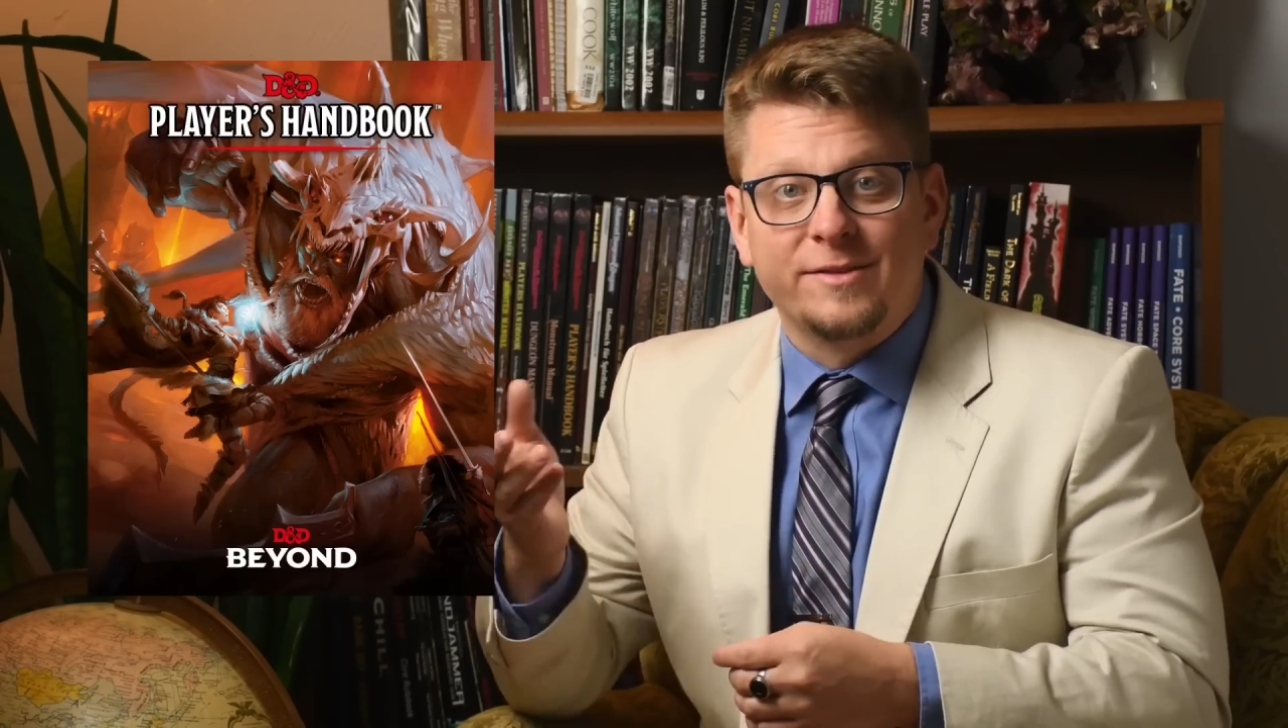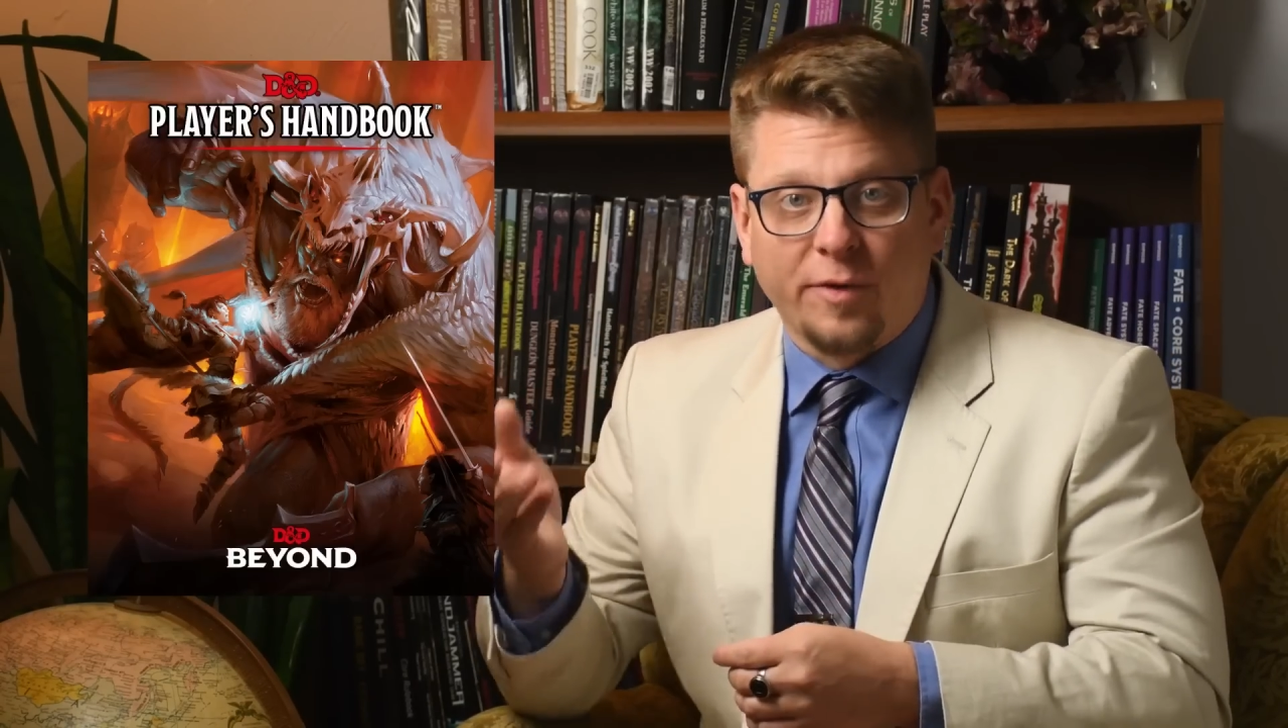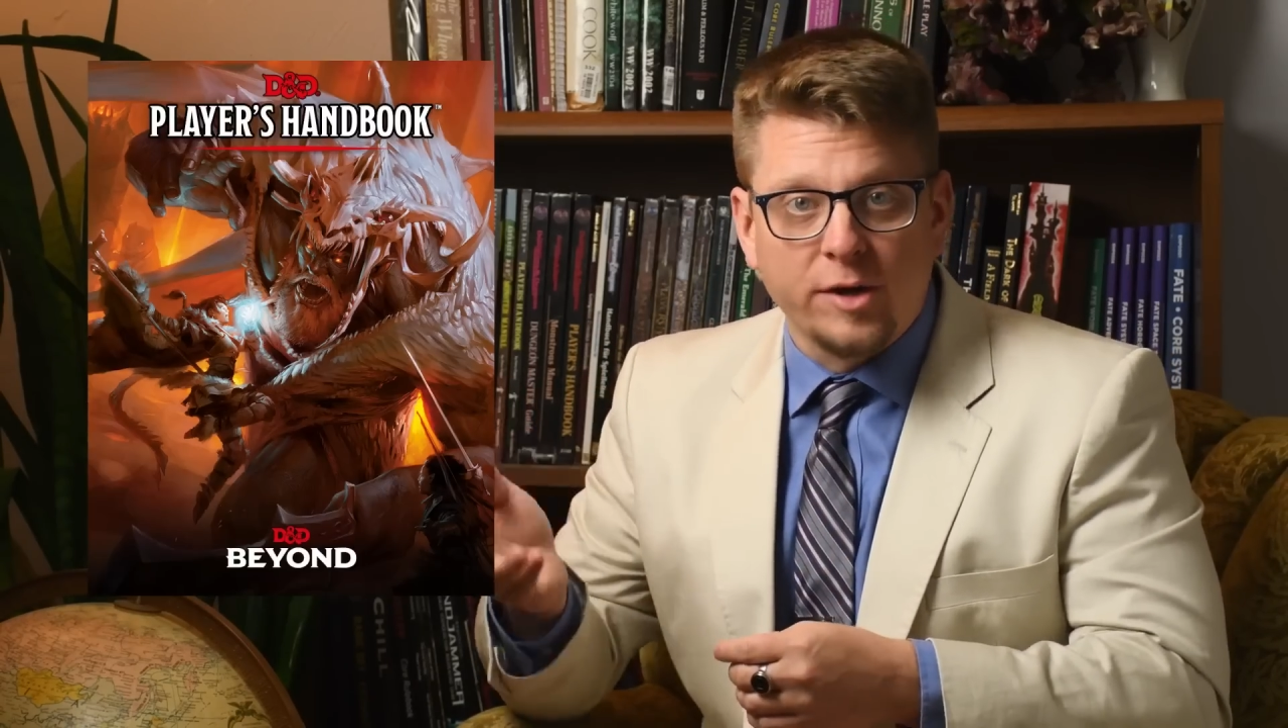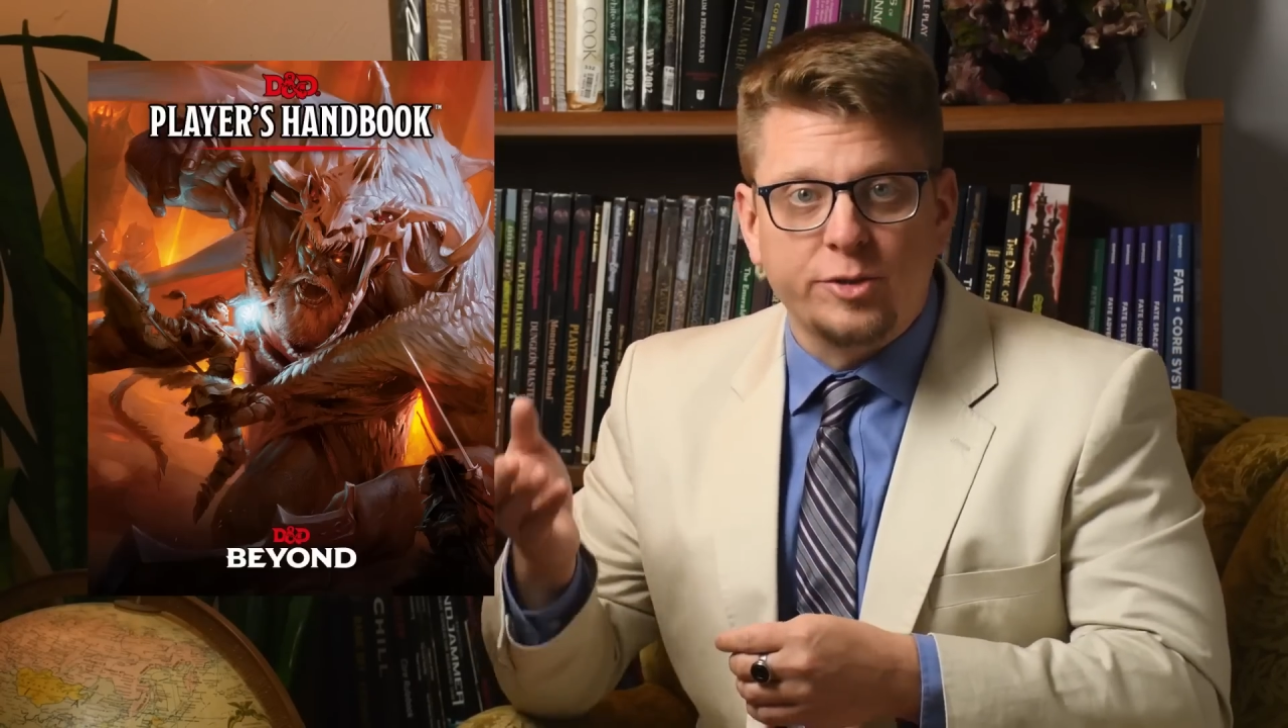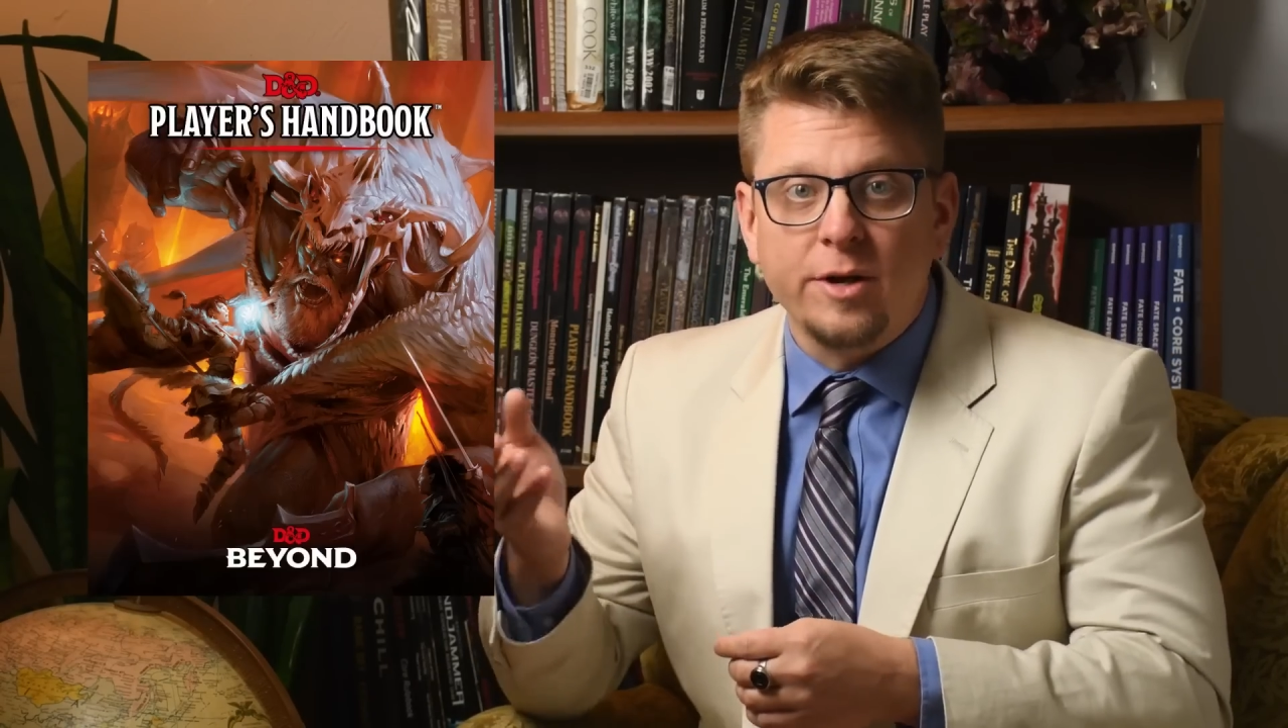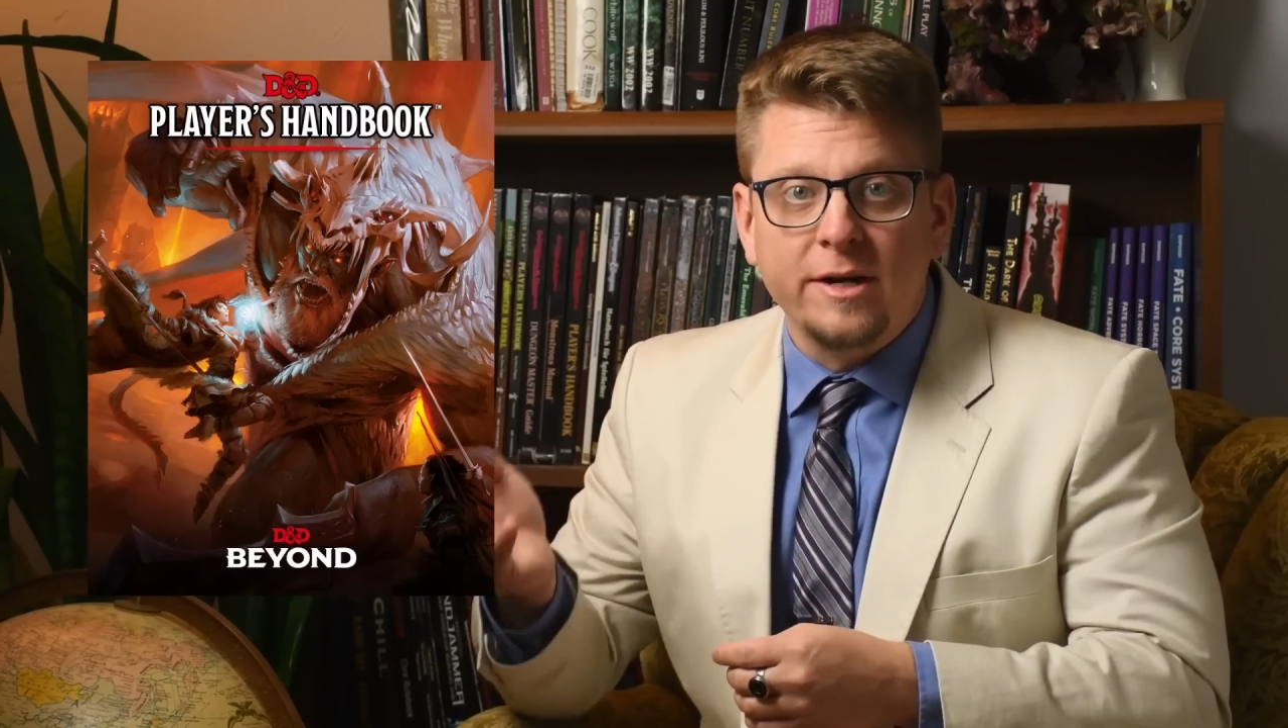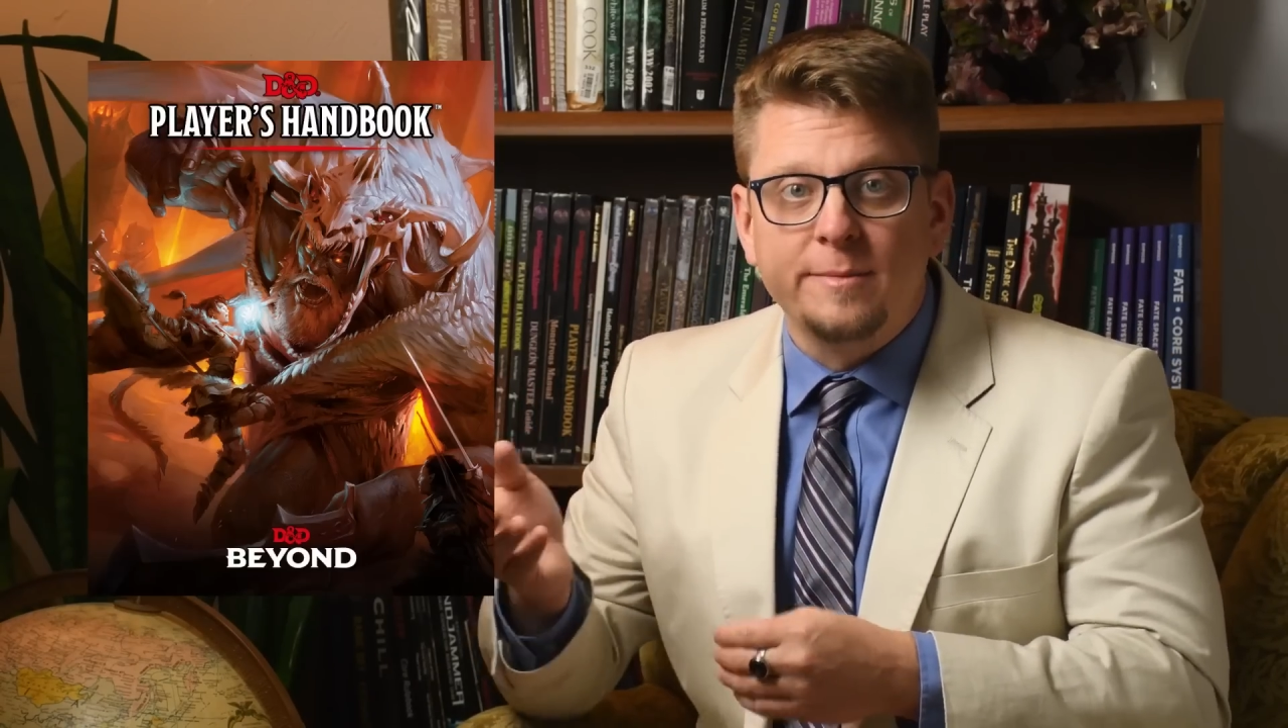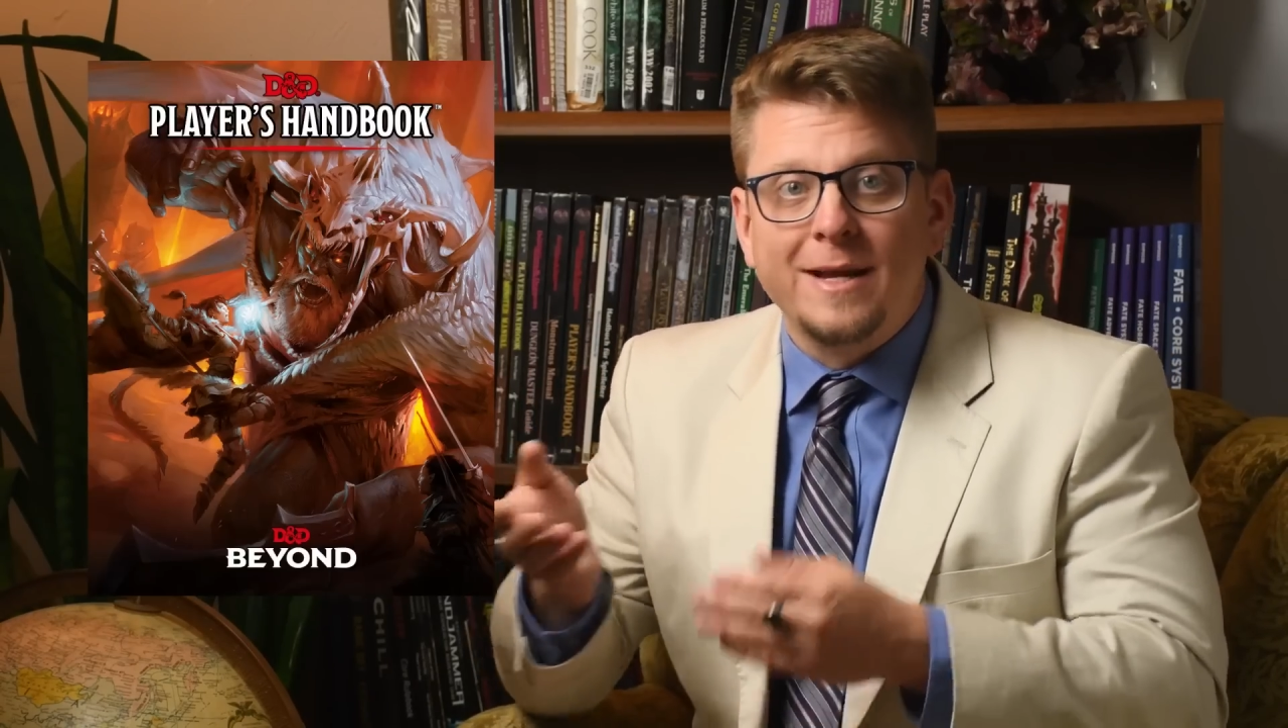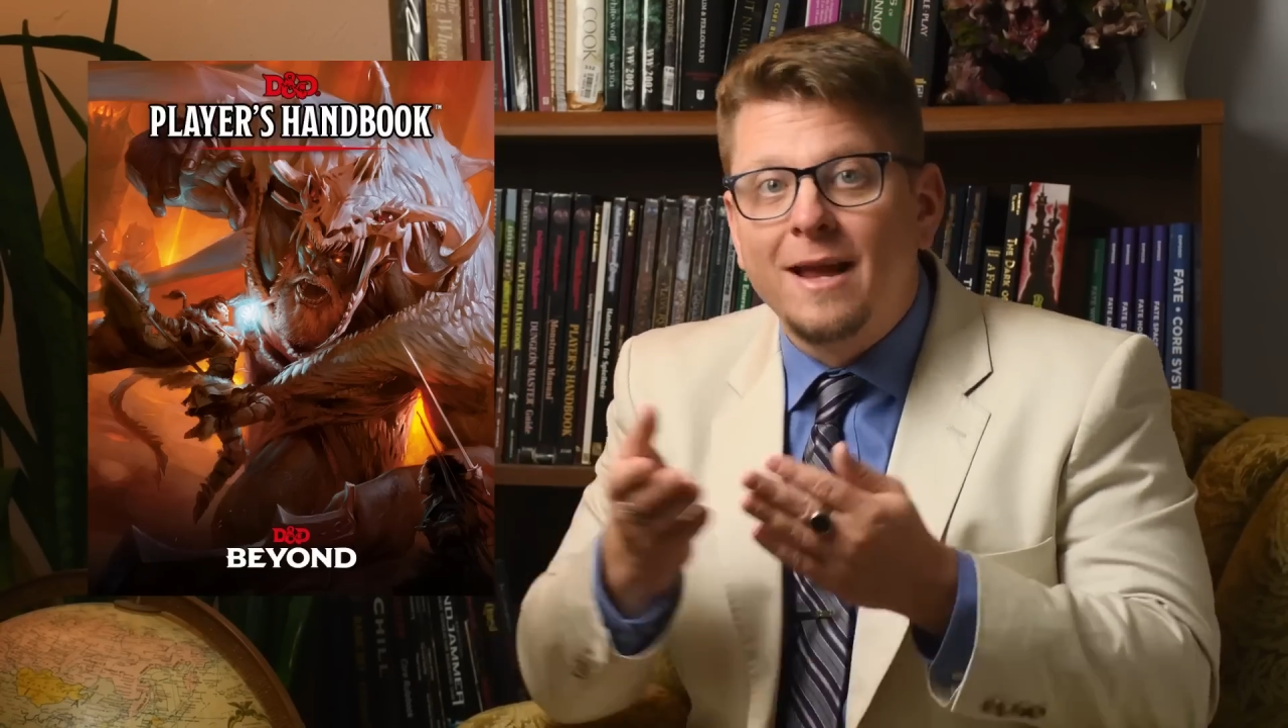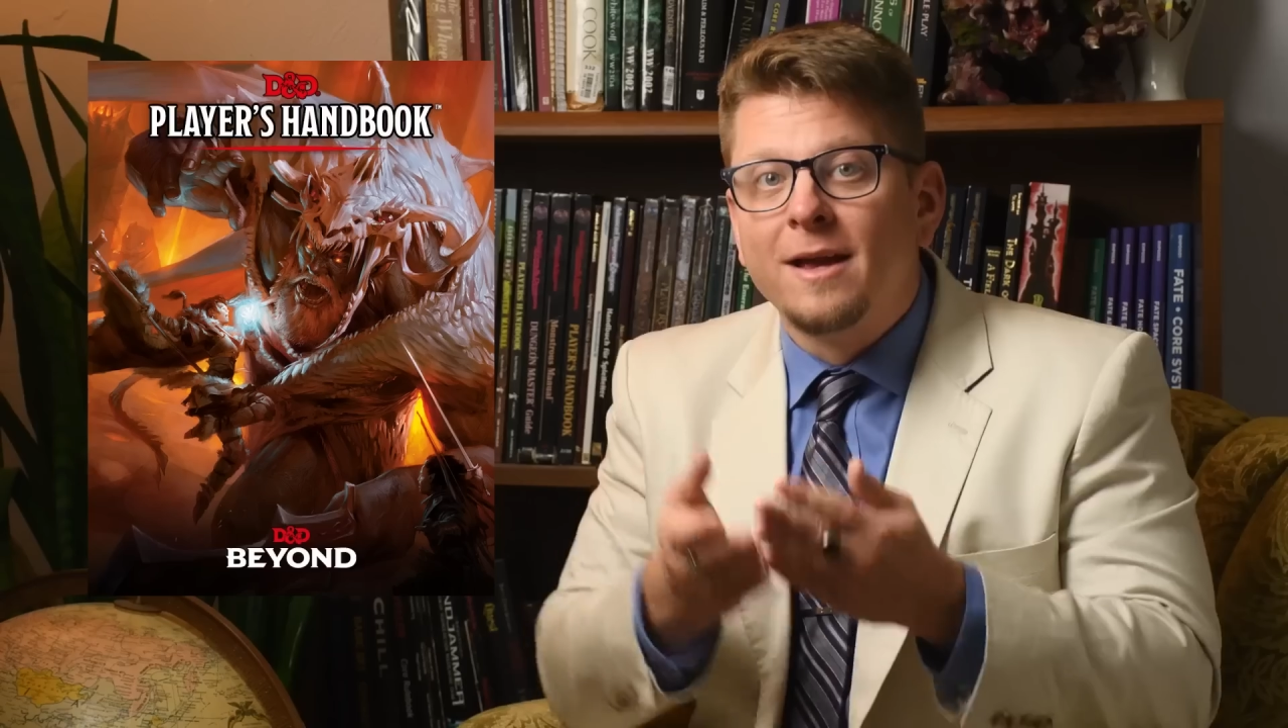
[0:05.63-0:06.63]

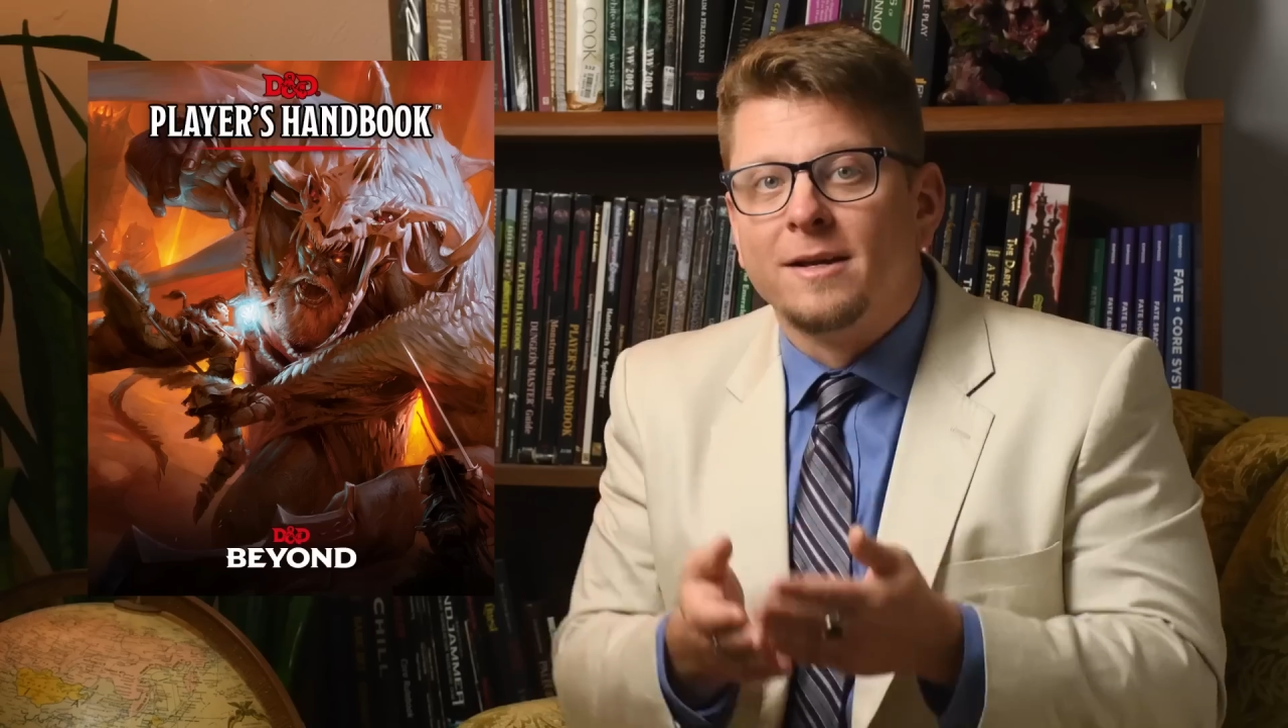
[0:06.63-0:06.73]
frustrated me